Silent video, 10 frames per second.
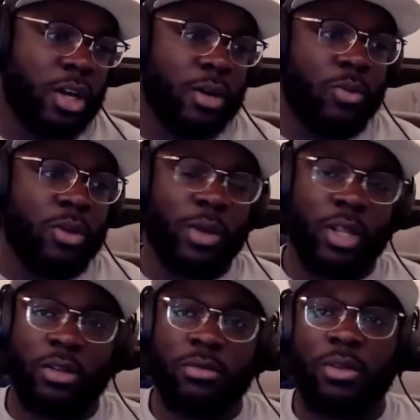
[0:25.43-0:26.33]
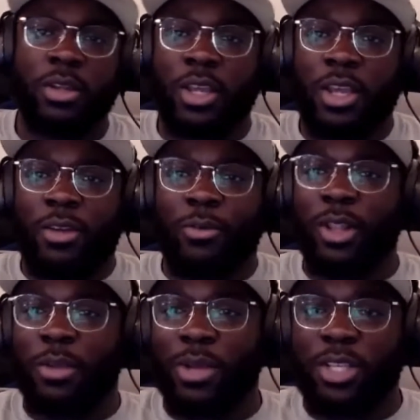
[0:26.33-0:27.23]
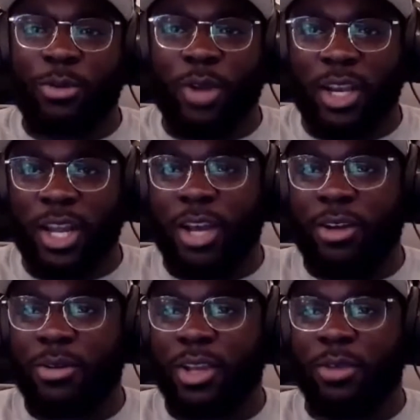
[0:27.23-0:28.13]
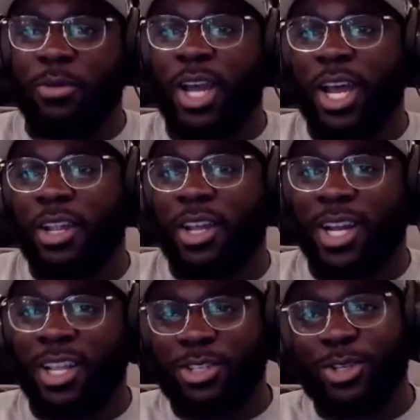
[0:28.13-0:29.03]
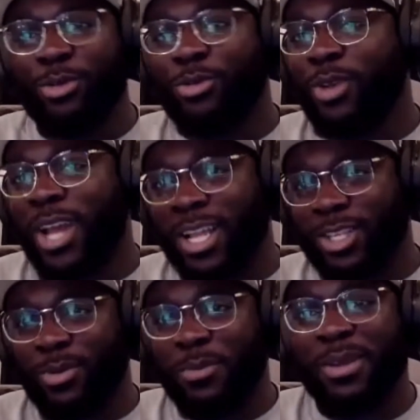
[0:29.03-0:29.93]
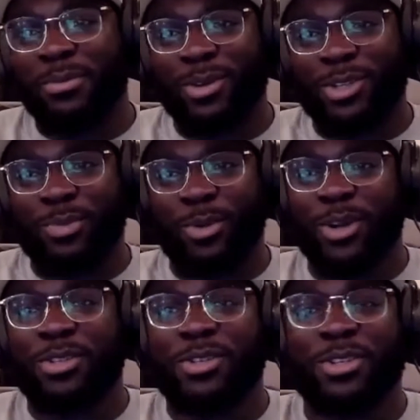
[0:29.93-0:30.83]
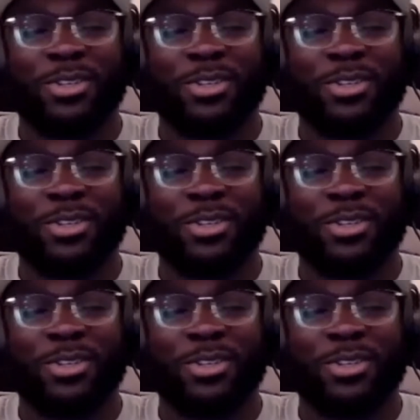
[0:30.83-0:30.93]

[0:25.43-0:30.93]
We've been really busy right now, and I got two knowledgeable people in sports.